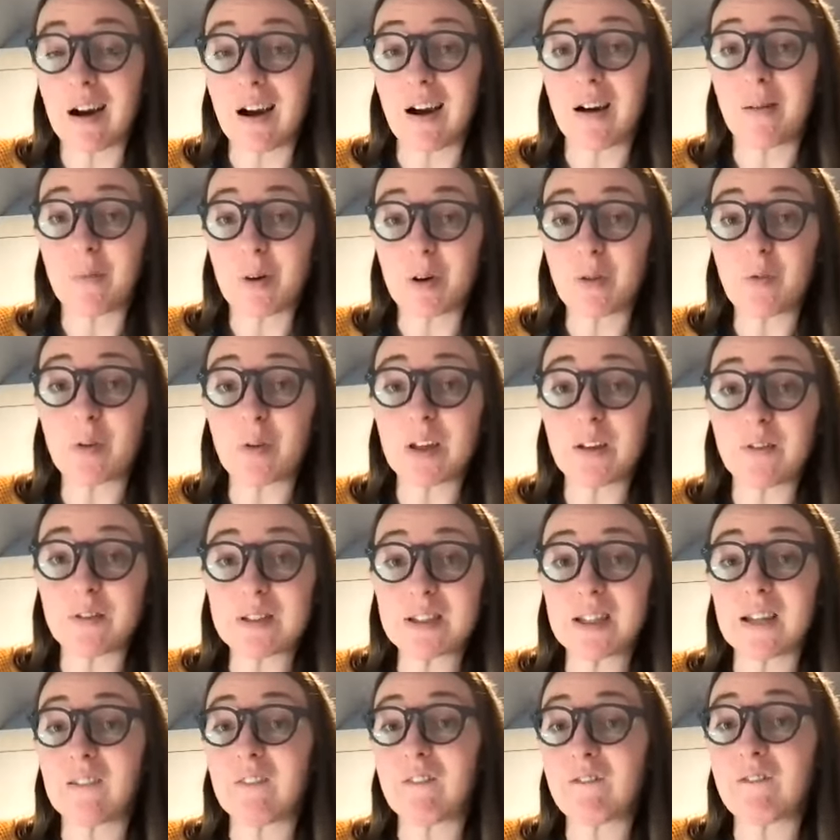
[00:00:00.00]
Um, we've
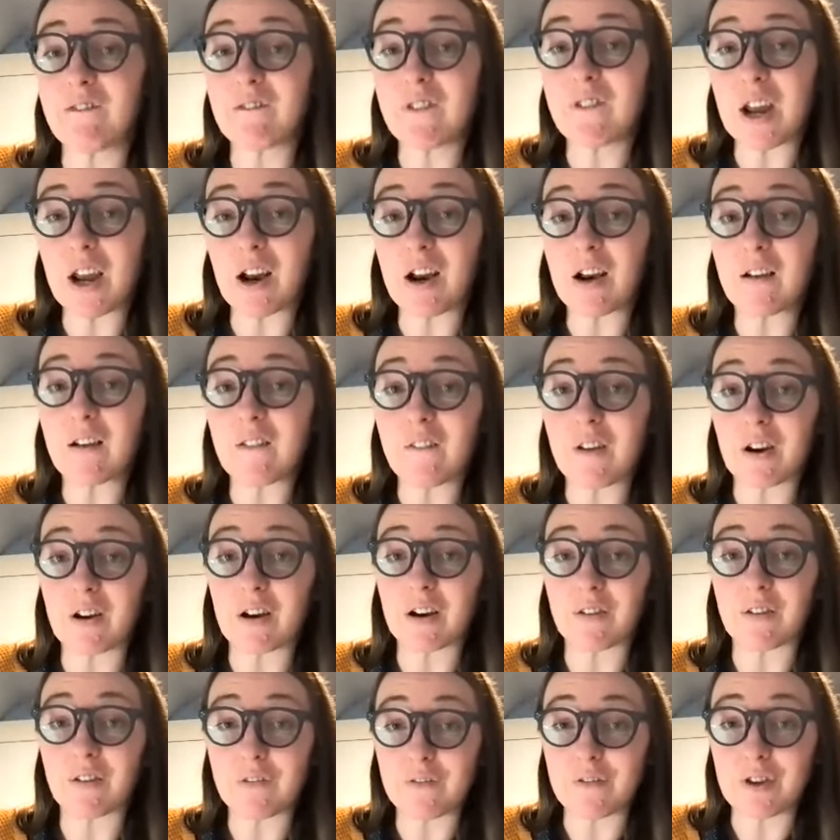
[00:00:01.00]
seen very,
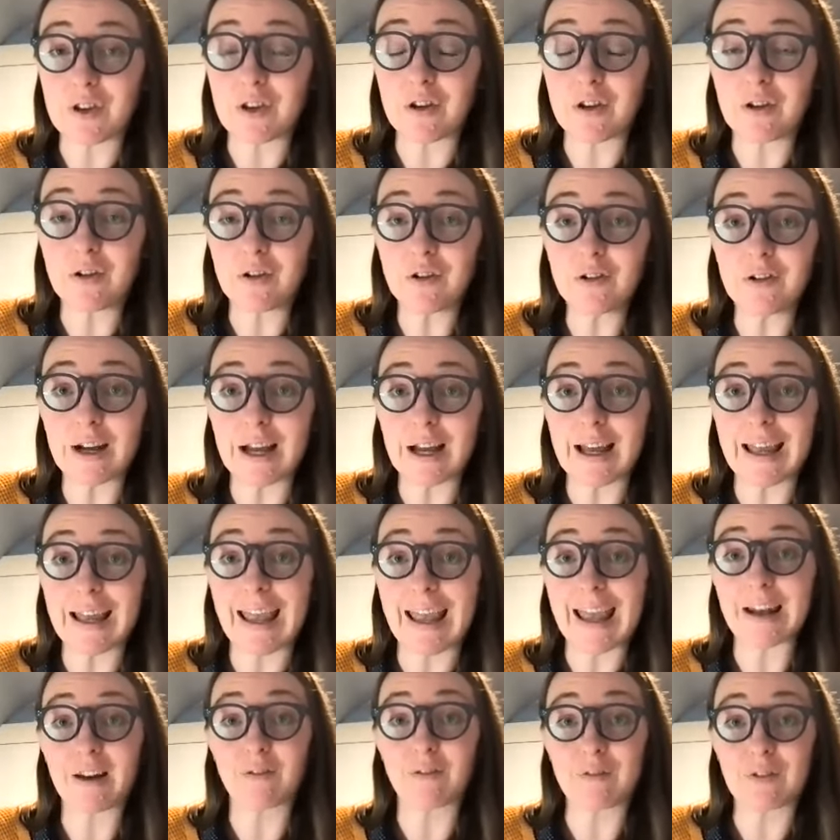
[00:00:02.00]
very few
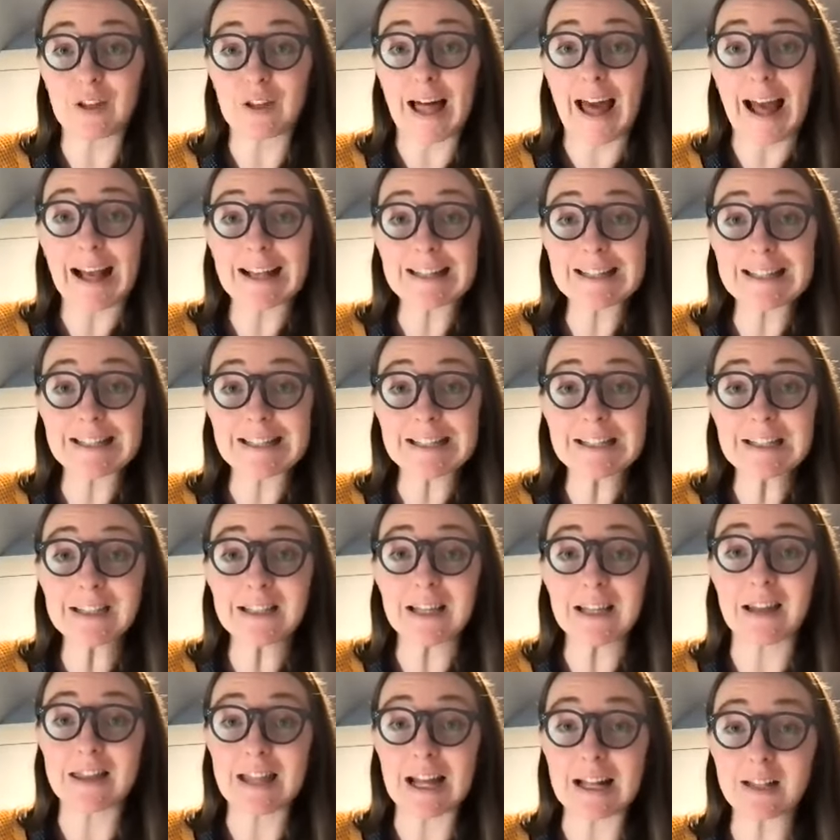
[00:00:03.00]
anaphylaxis,
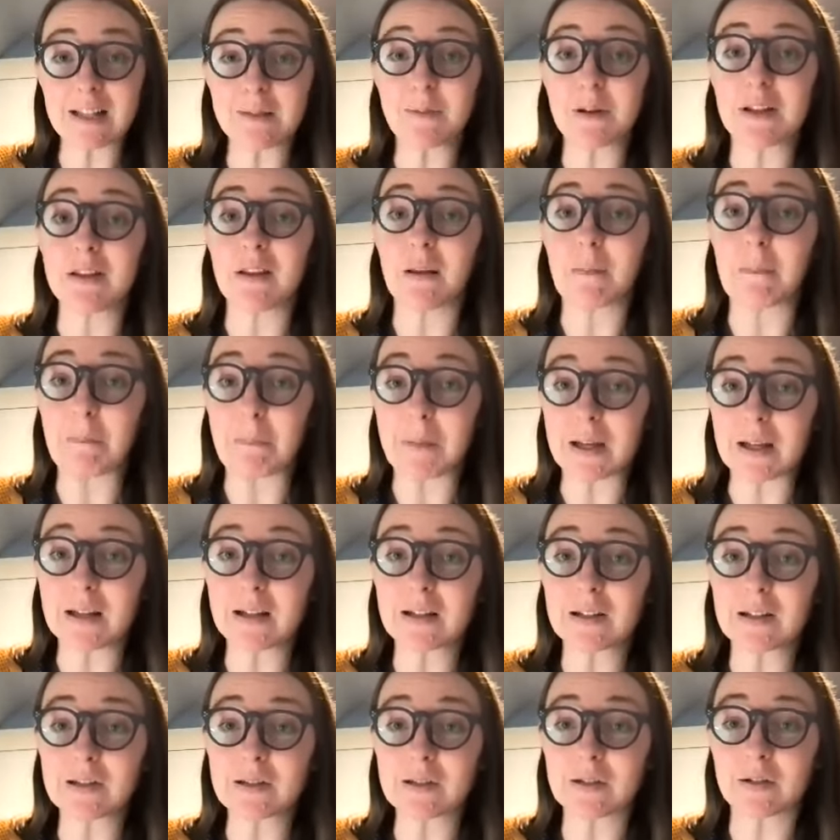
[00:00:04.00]
and that's been the big
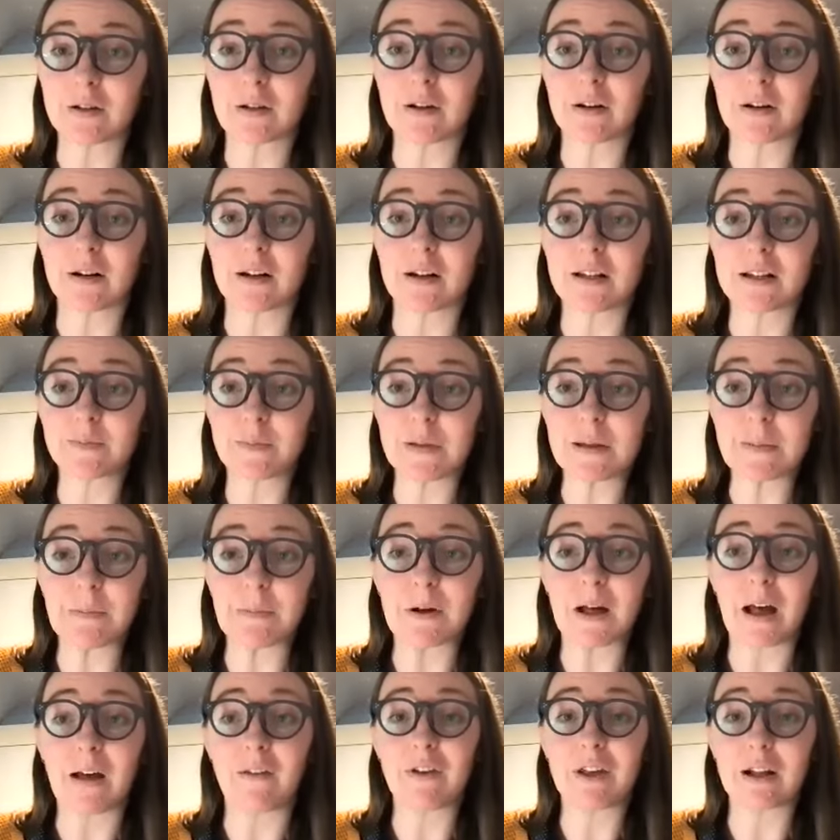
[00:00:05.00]
concern is people
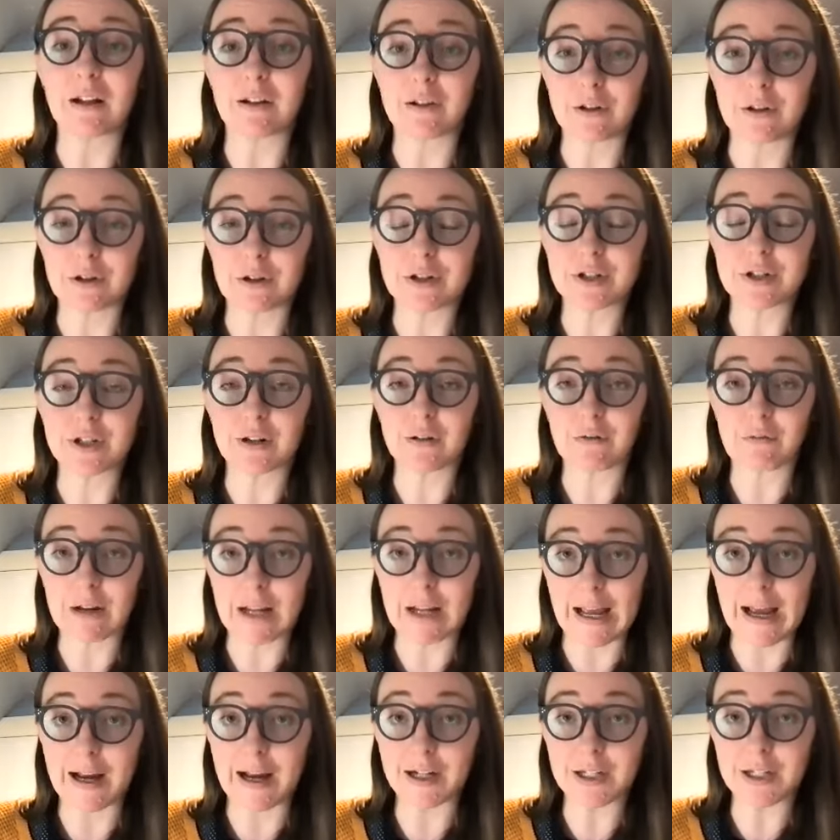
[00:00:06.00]
having allergic
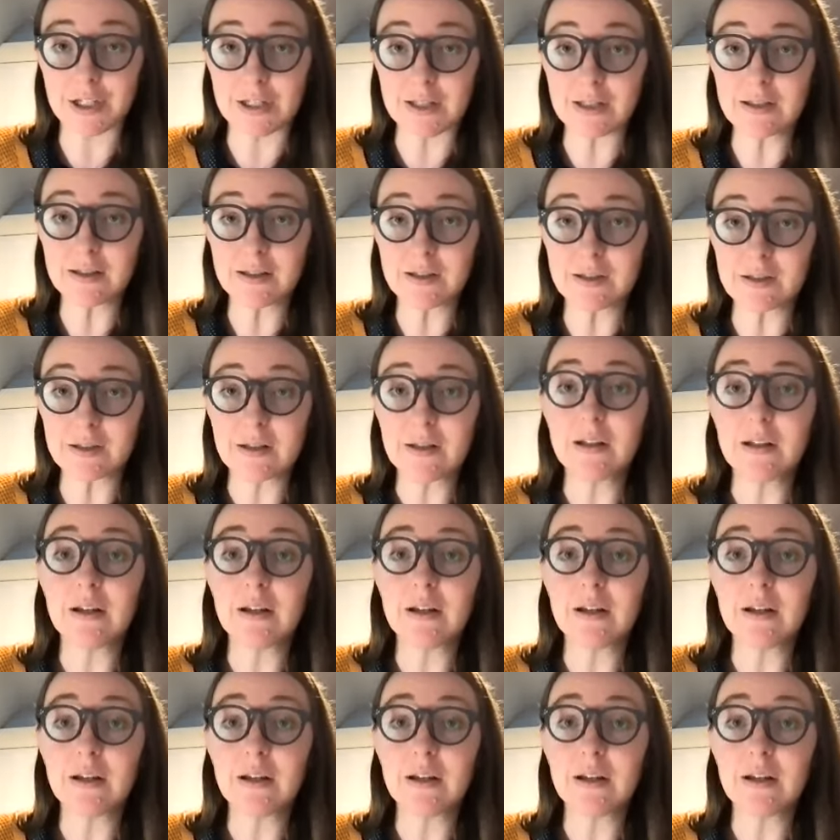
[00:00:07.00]
reactions.